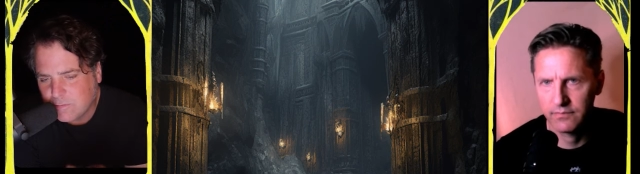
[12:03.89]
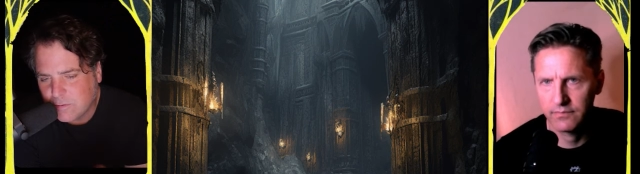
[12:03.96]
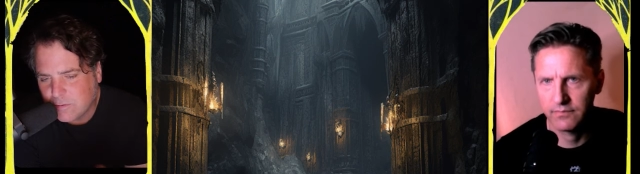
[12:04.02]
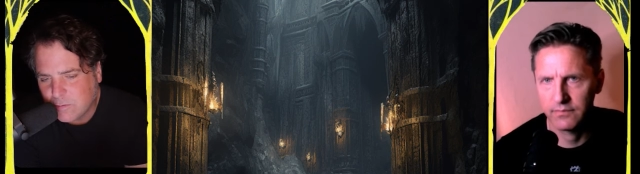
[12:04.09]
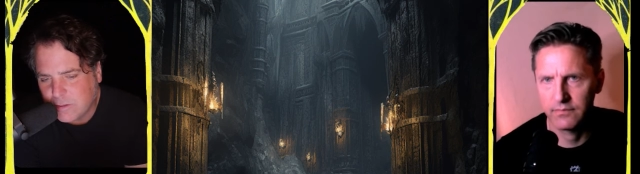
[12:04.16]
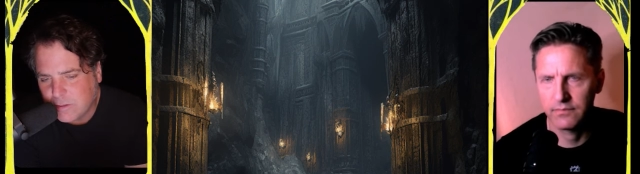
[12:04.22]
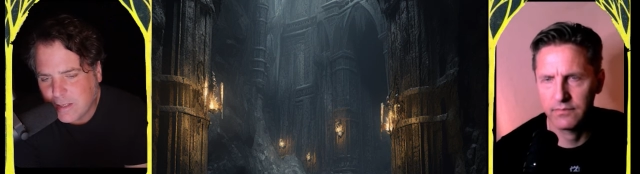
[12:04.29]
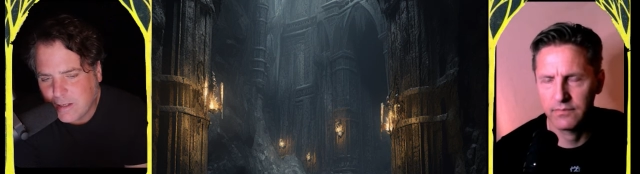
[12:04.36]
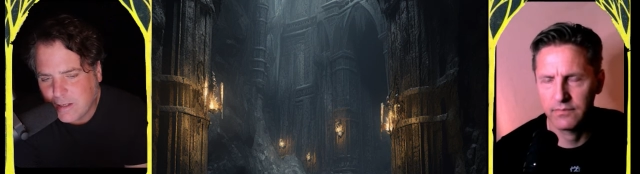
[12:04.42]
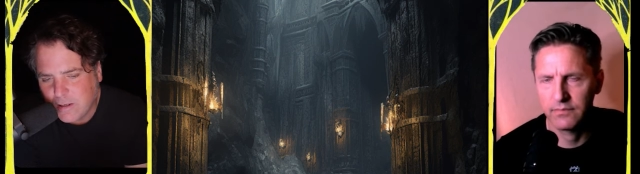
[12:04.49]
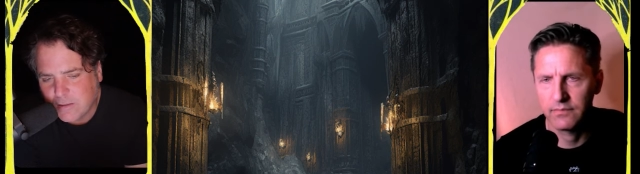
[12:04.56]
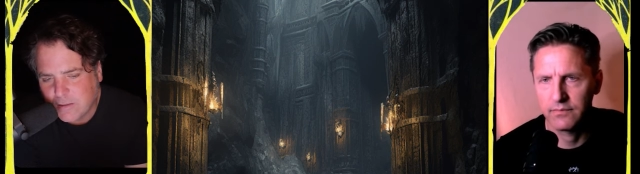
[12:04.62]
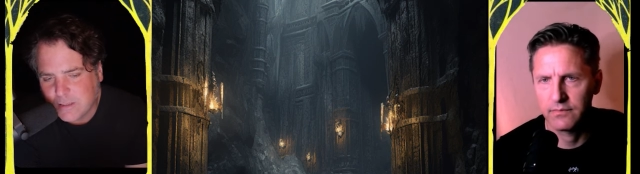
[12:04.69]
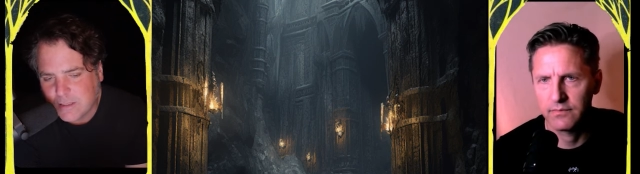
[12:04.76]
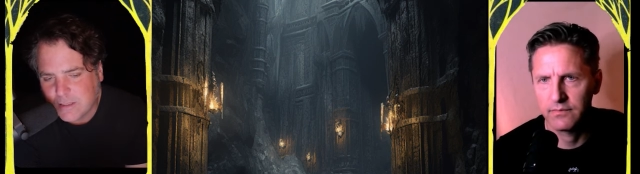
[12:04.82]
Speaker 1: for when they
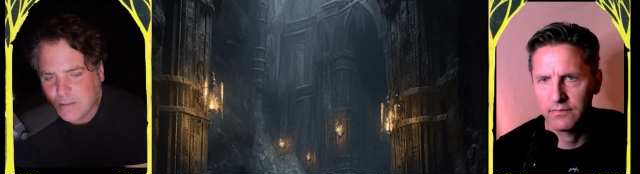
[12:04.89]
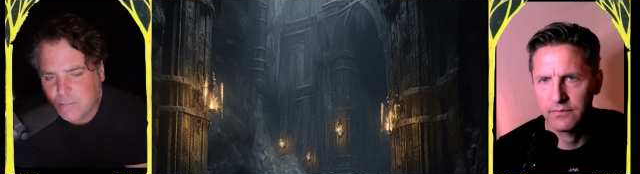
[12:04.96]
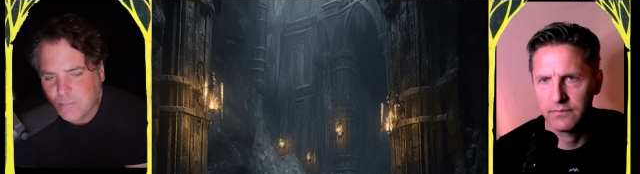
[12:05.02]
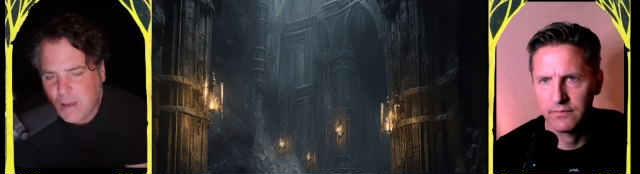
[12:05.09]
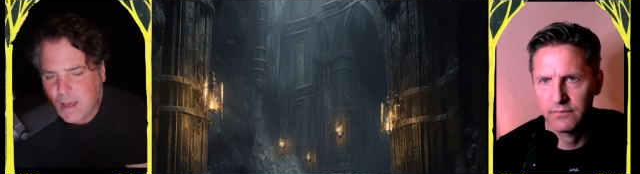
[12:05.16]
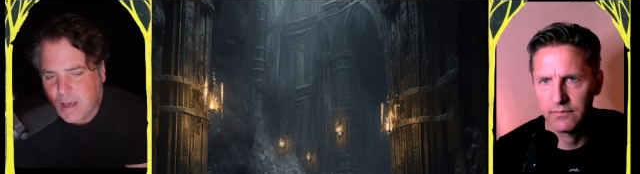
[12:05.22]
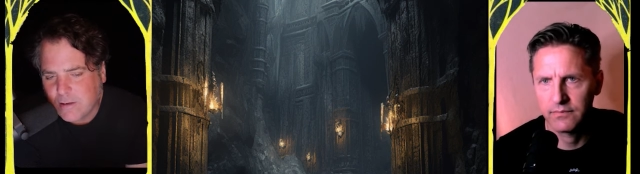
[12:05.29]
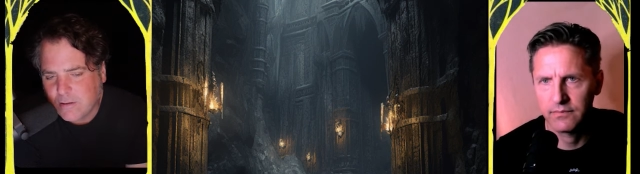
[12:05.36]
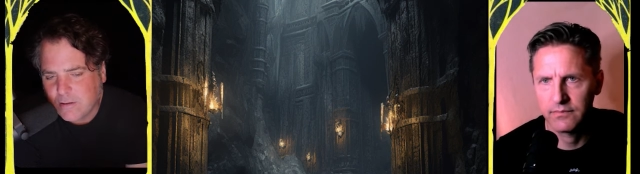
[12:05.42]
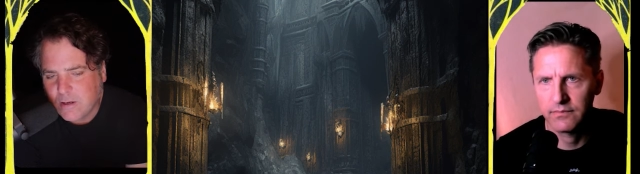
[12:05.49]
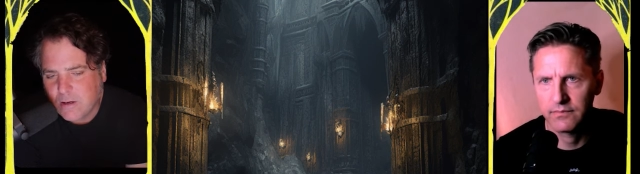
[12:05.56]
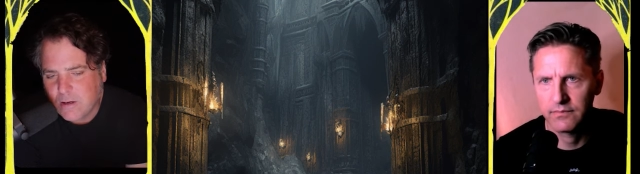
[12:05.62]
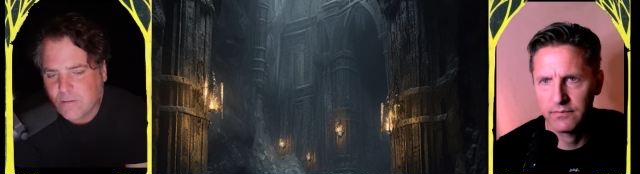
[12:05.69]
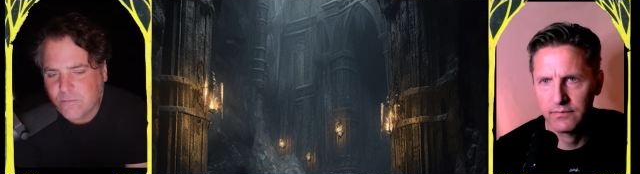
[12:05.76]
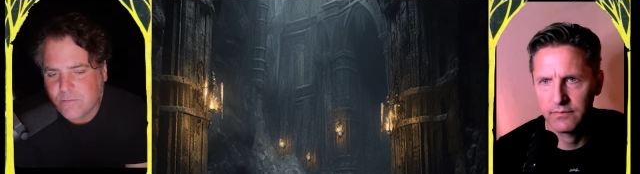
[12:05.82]
halted, it pattered
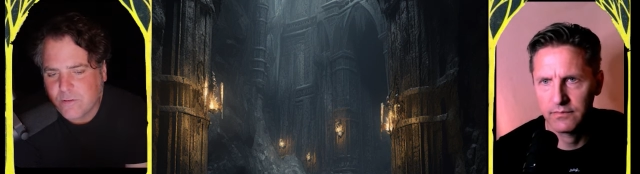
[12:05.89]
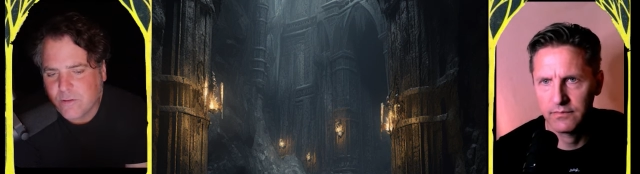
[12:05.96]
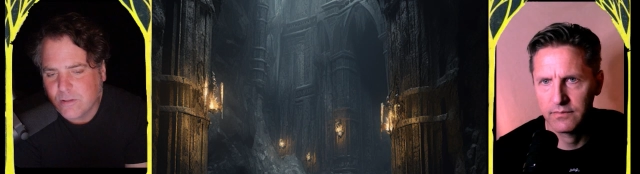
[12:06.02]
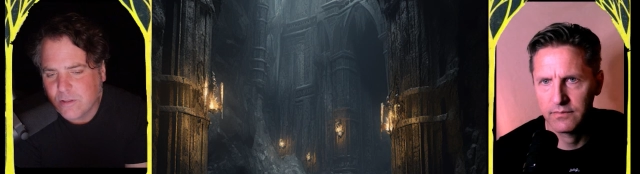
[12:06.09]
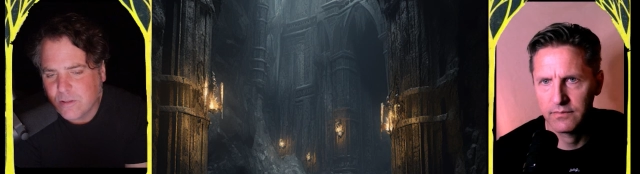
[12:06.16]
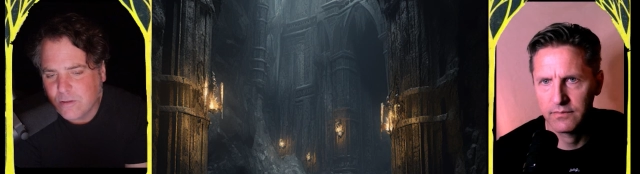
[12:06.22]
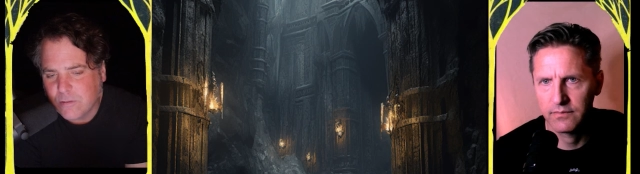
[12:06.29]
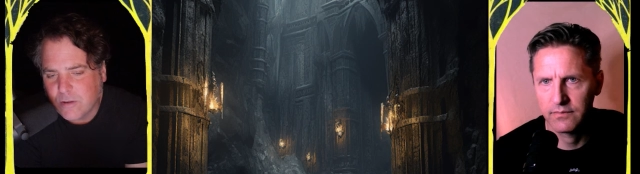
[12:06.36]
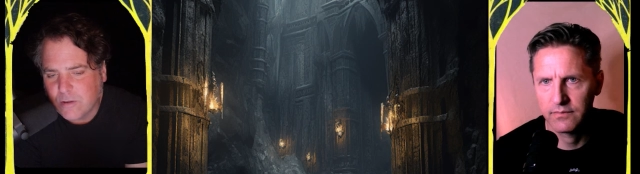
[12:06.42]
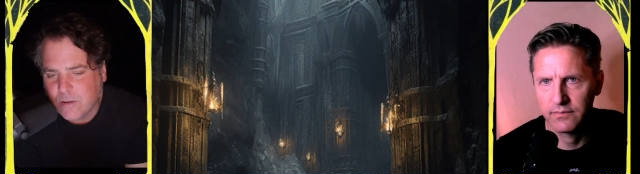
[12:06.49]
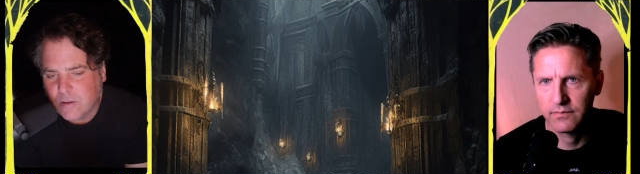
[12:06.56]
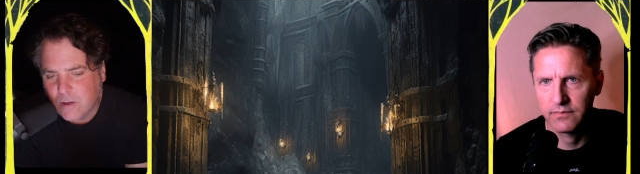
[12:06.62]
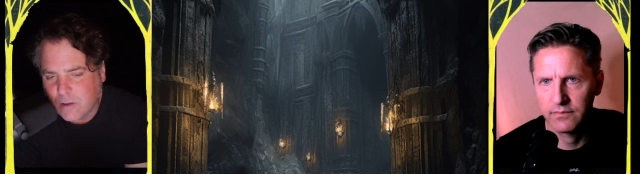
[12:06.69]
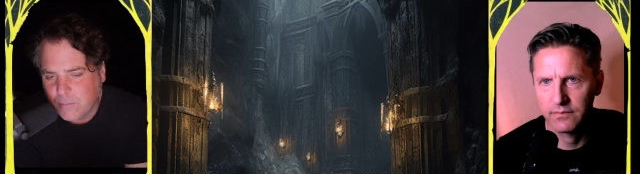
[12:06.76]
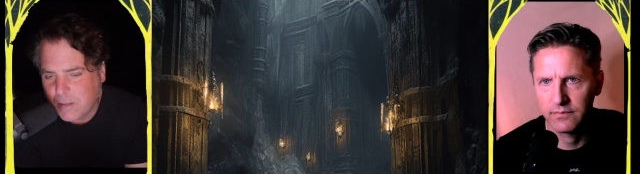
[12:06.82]
on for a little
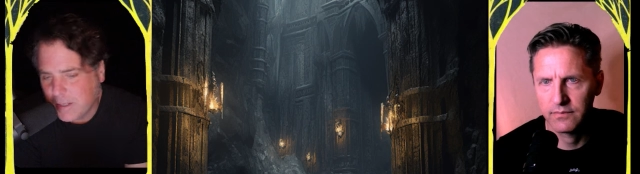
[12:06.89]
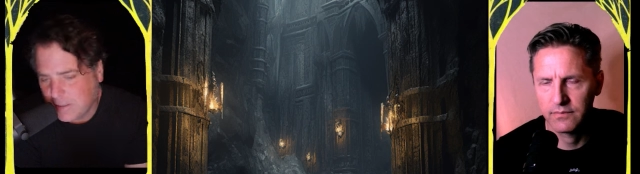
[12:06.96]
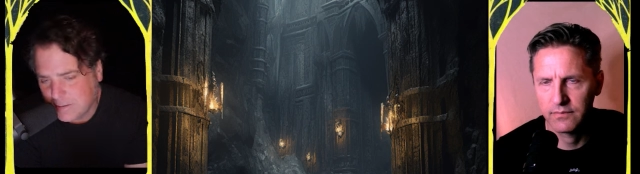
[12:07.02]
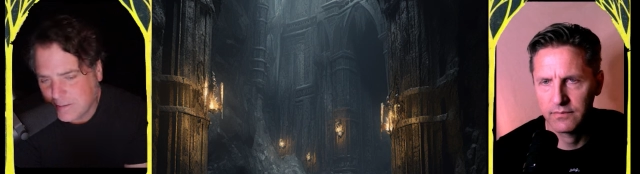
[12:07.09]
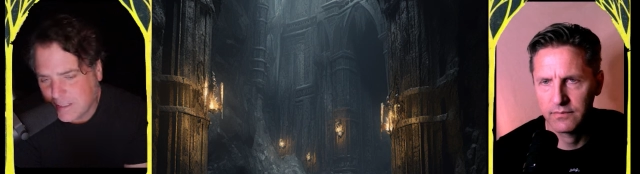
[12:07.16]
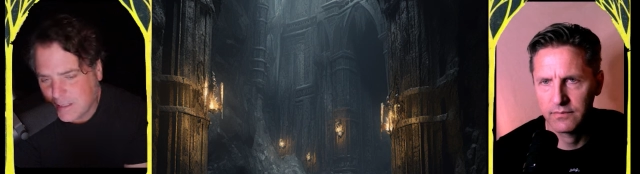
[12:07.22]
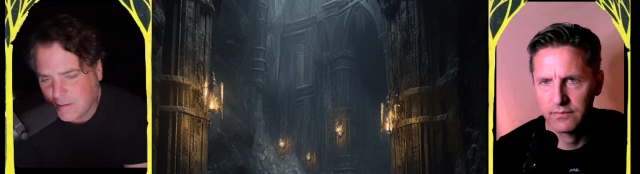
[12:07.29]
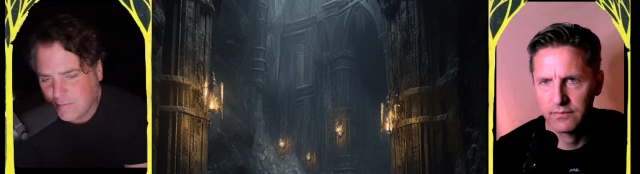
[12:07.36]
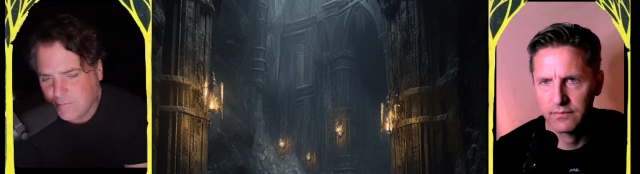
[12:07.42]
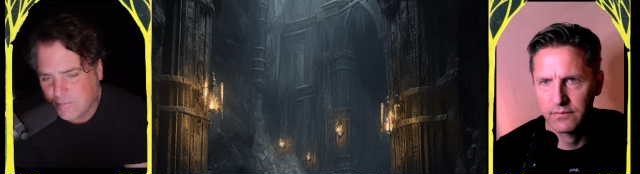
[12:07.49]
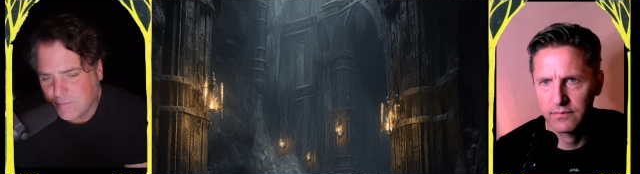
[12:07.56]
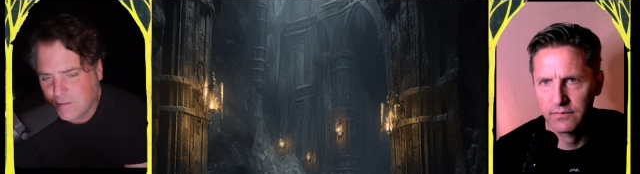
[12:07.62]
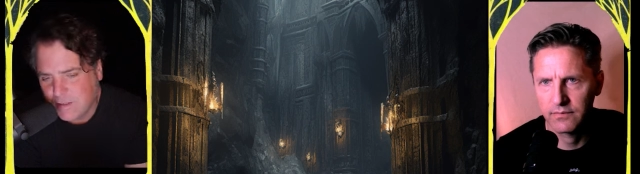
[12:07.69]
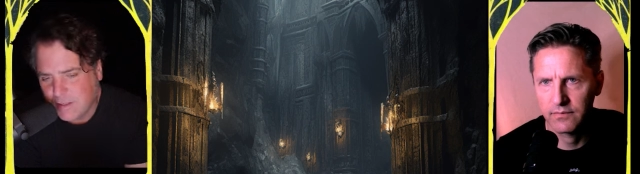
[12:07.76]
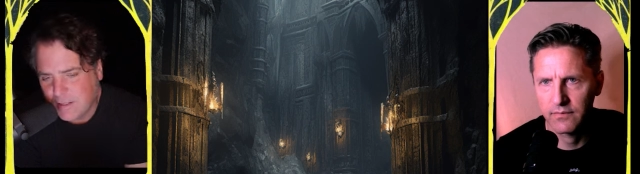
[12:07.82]
all by
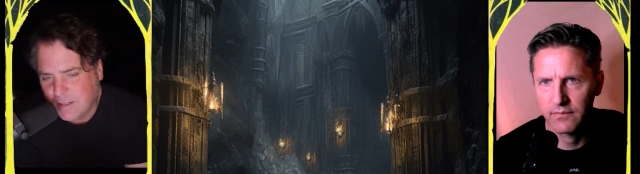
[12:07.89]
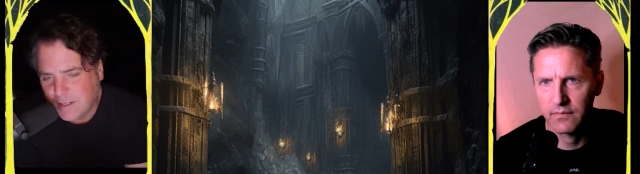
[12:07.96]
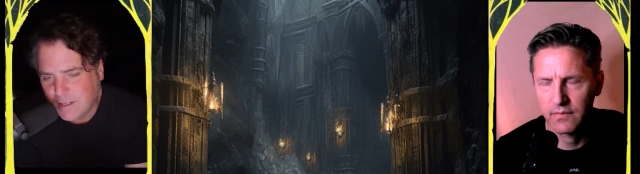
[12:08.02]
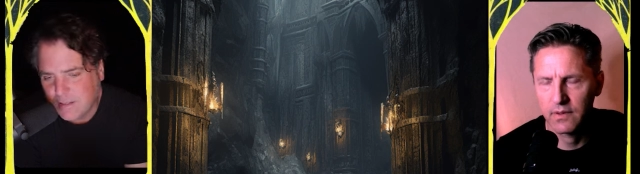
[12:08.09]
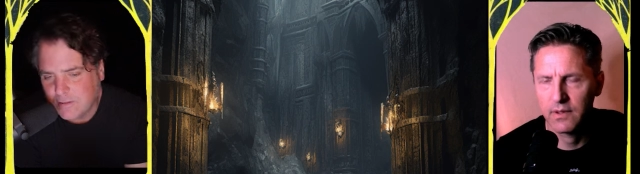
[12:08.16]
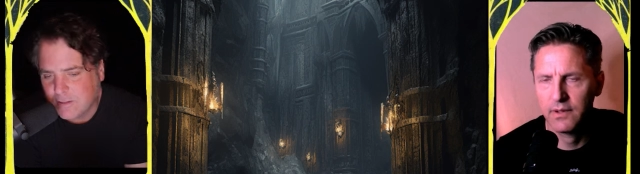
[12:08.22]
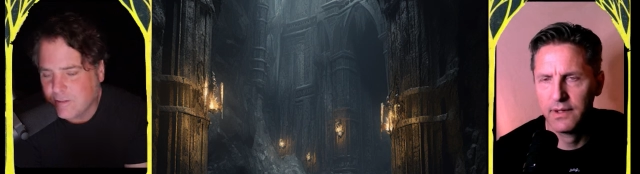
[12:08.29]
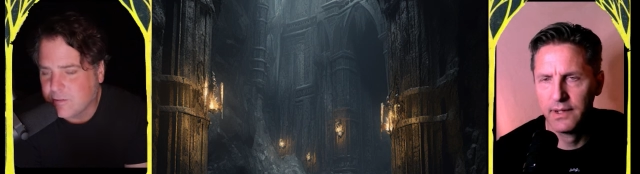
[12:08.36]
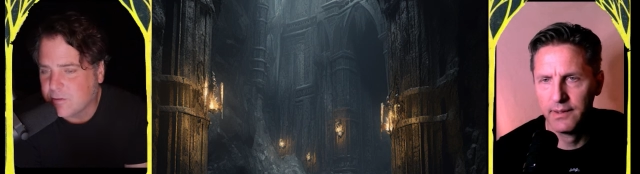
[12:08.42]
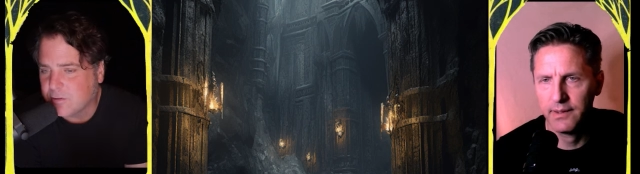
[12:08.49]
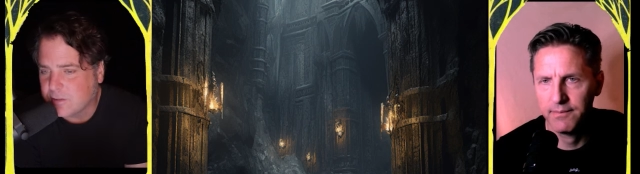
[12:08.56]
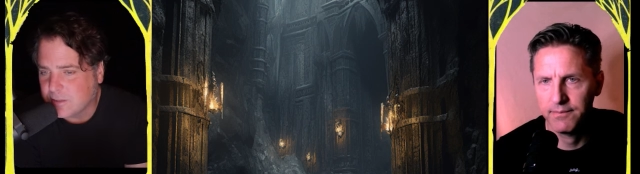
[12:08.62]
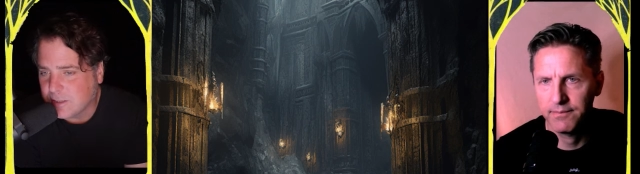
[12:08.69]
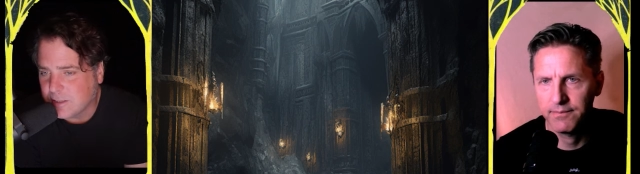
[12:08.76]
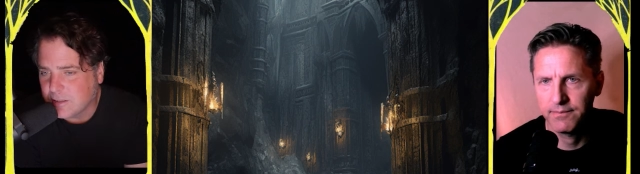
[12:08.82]
itself and then grew
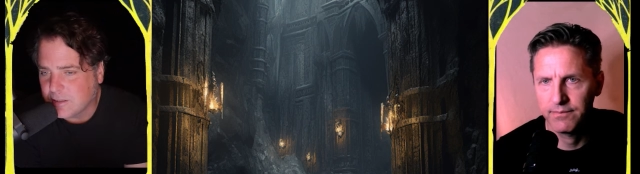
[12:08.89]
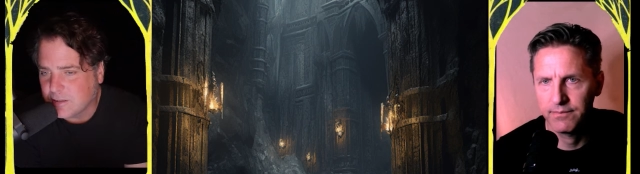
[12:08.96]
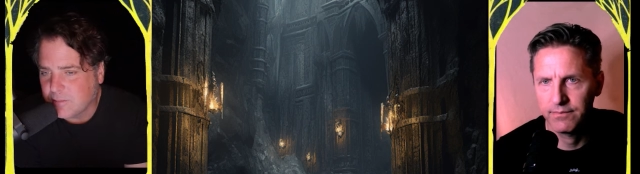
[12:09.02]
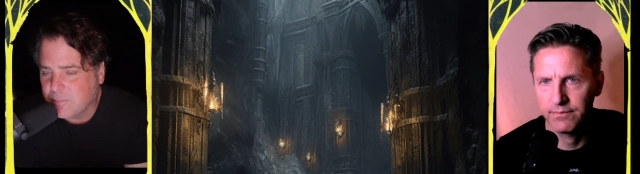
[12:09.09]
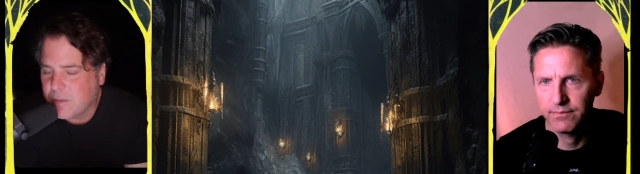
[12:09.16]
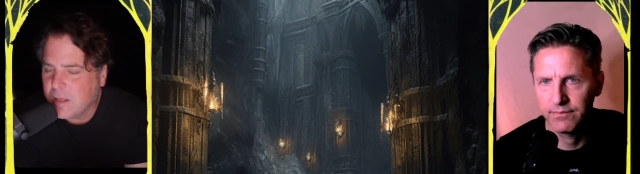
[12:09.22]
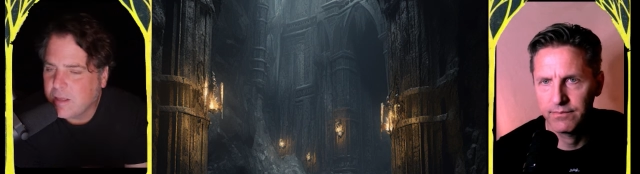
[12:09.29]
yeah. still.